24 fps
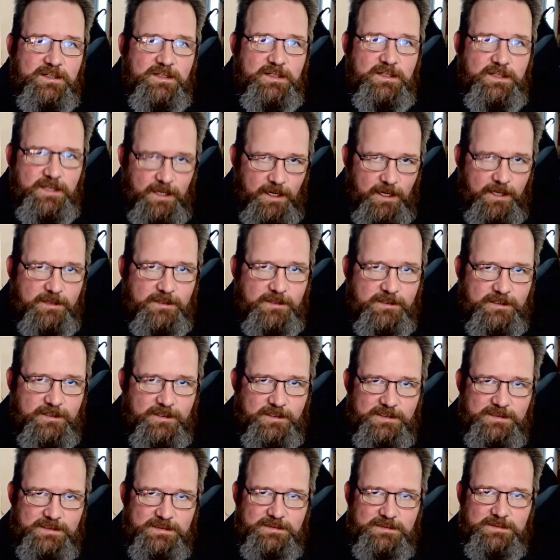yes,
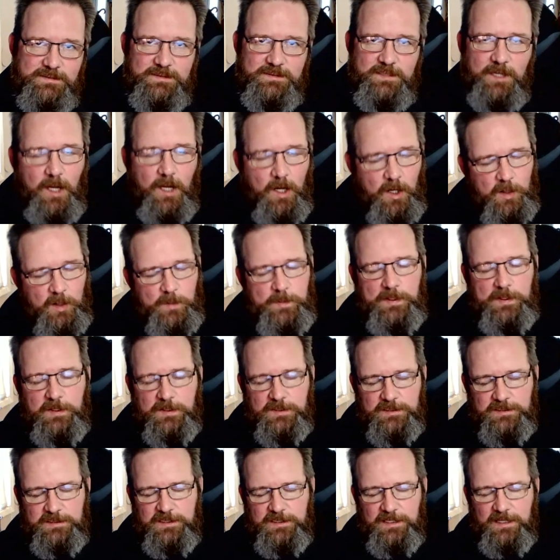not her
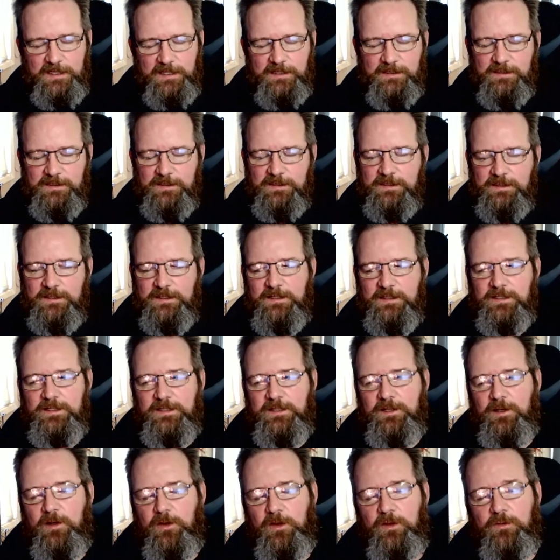personally.
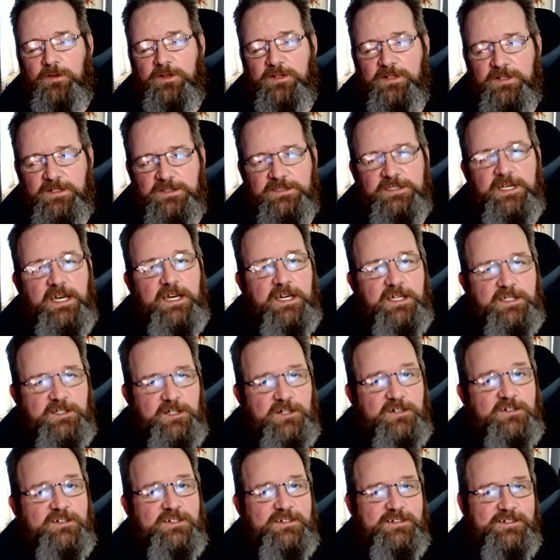Although it does take
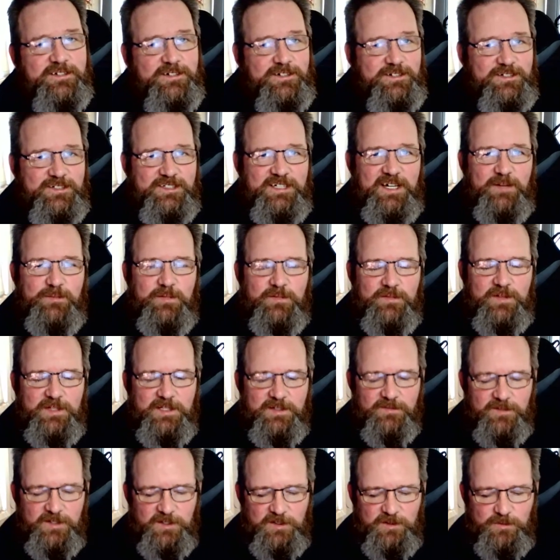a certain type of
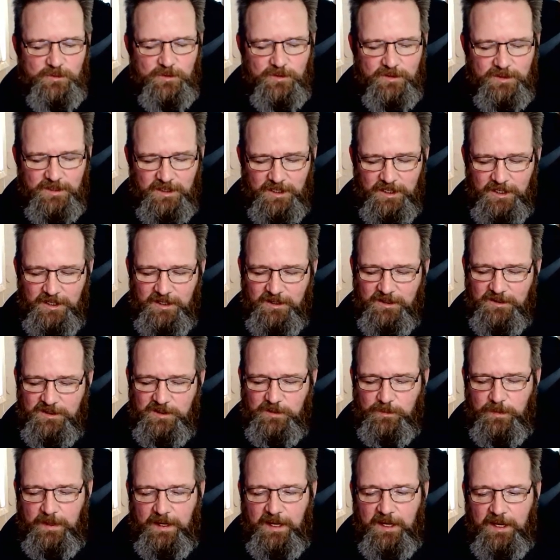individual
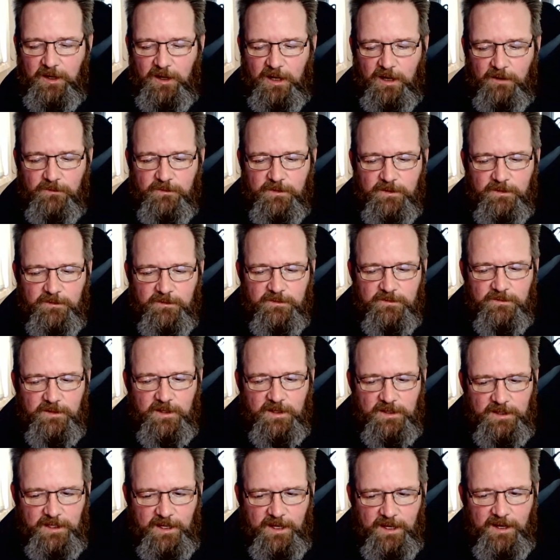to bank off of
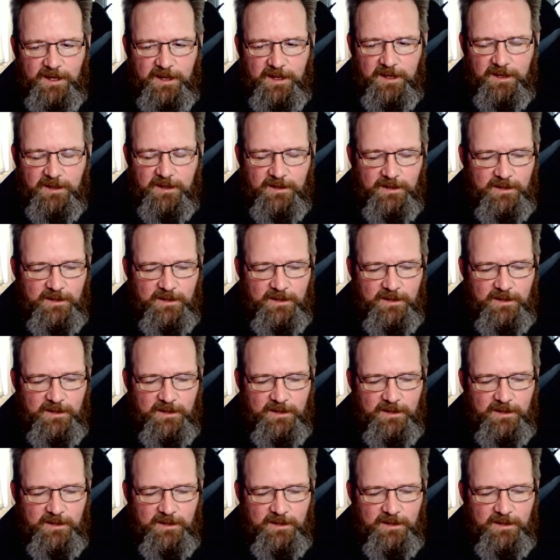a lie.